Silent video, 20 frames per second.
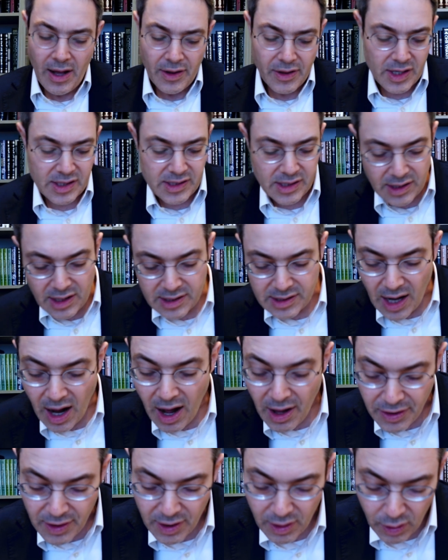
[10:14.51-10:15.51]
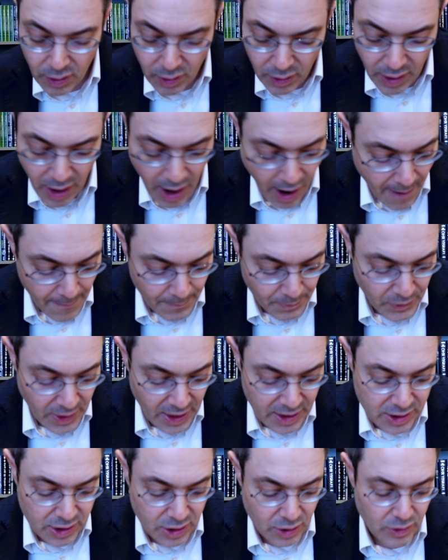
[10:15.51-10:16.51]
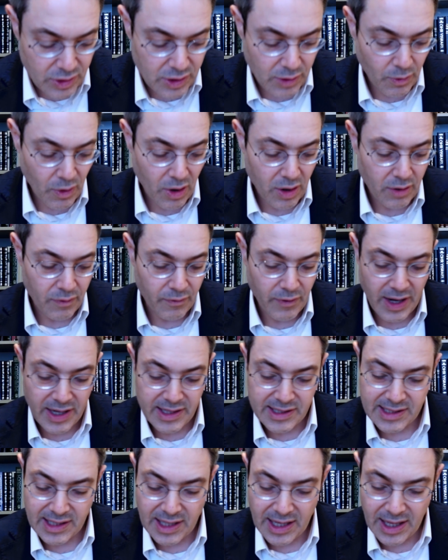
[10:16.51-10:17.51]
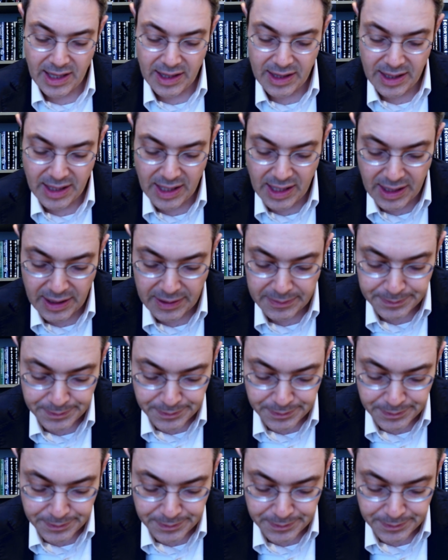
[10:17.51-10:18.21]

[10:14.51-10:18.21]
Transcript: There's other issues that one can raise in the